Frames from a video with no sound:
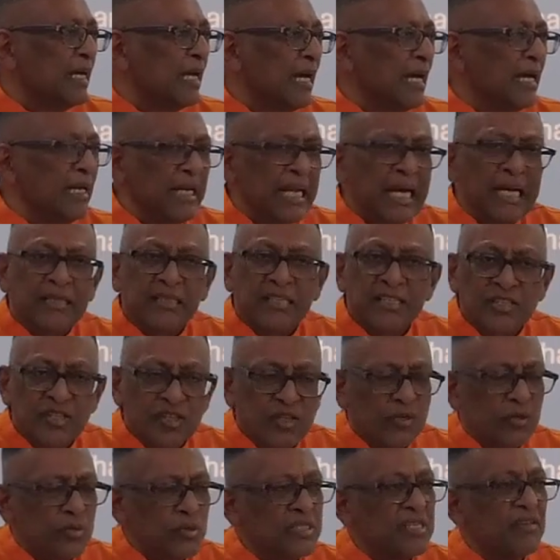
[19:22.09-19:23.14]
And at
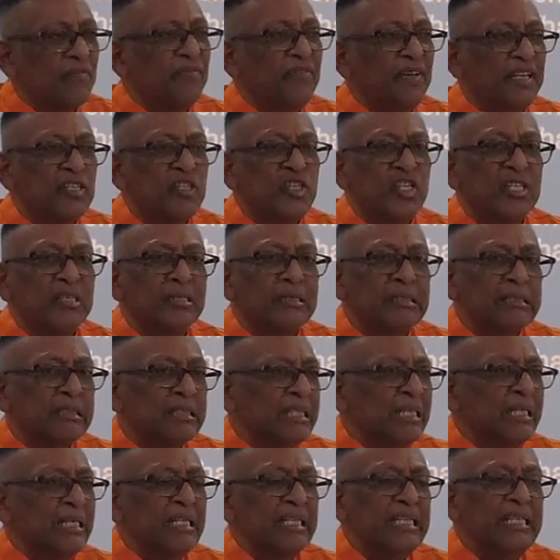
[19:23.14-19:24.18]
his crucifixion,
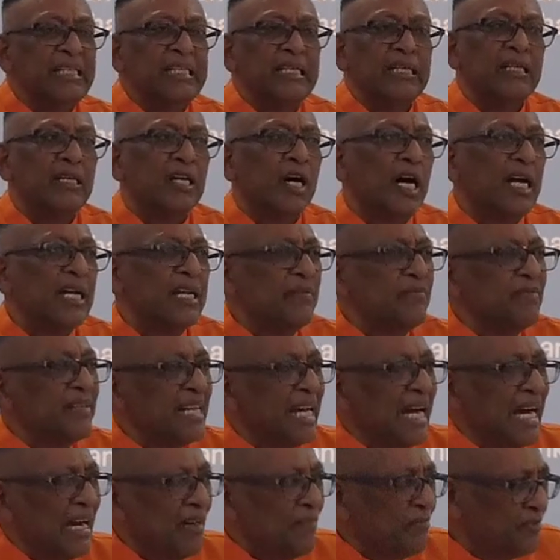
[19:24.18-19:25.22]
he did not even
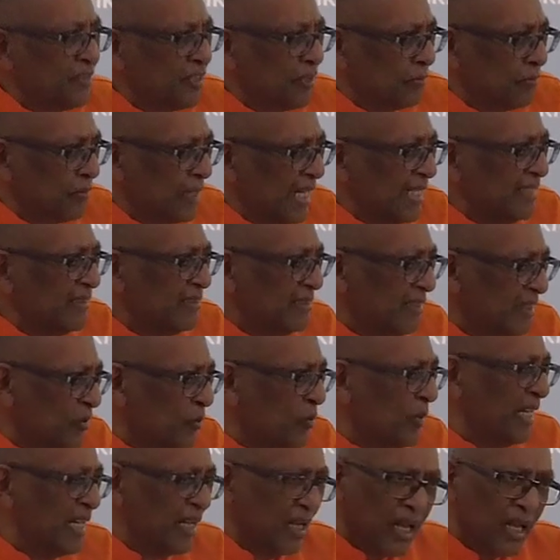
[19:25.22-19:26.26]
have to write a
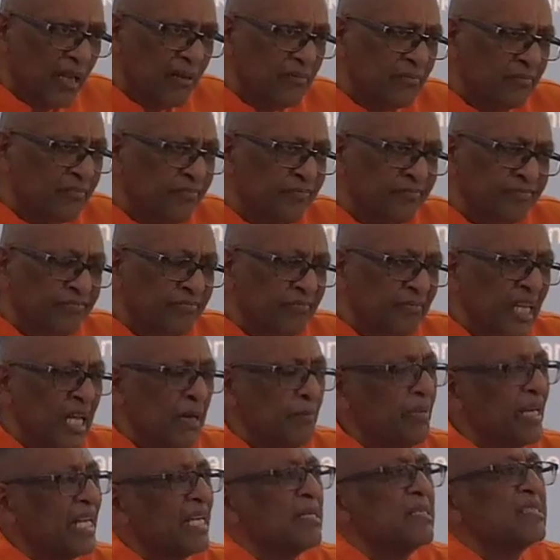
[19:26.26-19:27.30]
will
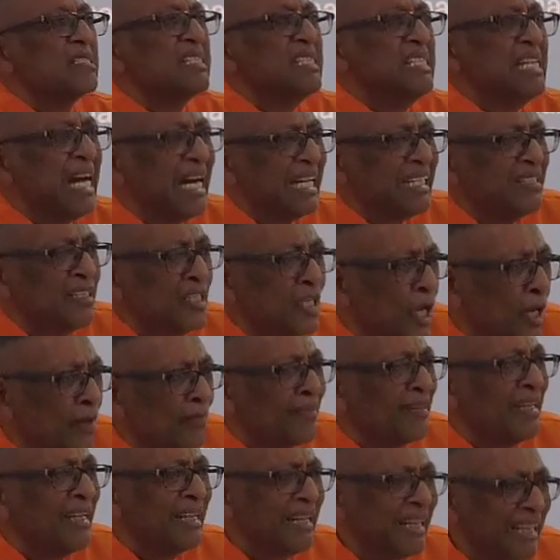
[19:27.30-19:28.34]
because he had
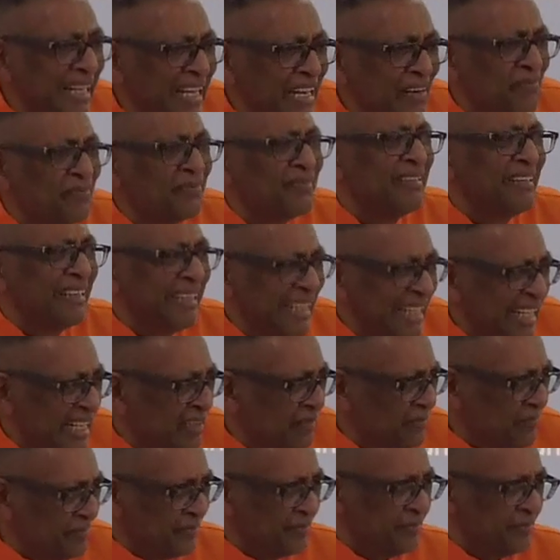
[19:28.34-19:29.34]
nothing left to give.